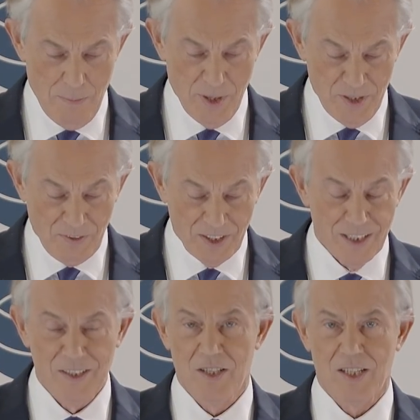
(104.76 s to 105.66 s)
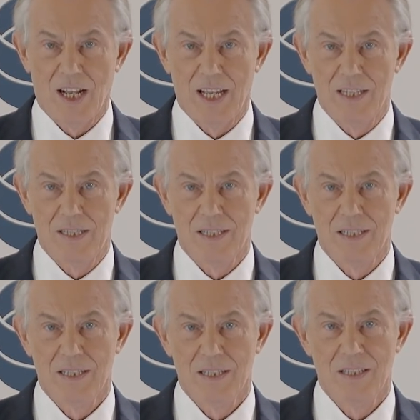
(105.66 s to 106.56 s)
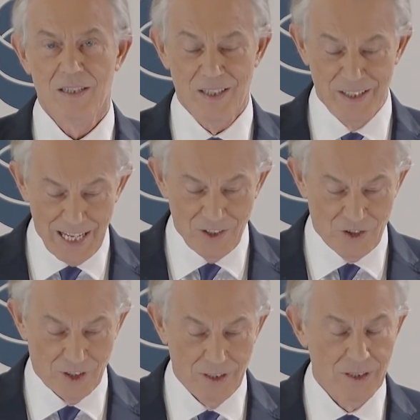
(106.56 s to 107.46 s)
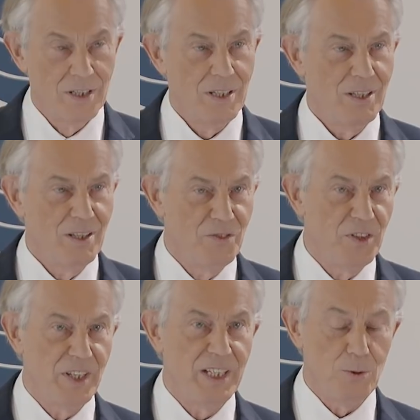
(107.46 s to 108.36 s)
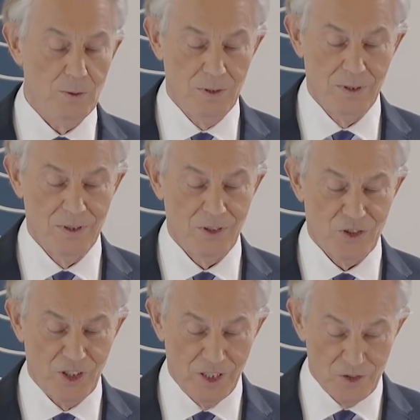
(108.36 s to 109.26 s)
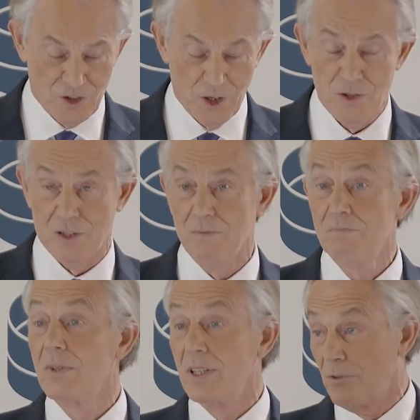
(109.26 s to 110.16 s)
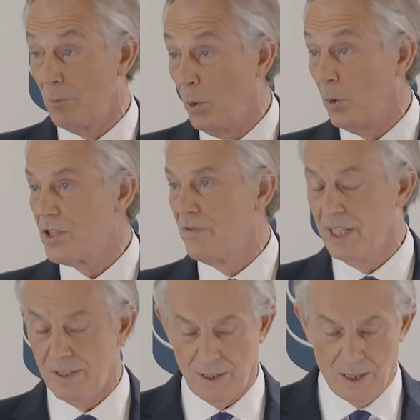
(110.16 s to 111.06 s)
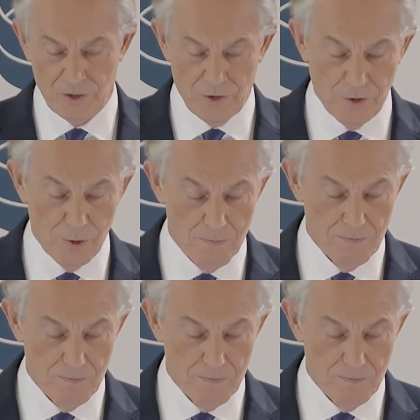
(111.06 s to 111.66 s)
But nothing can disguise the nature of the deal she has chosen, if reports of it are true.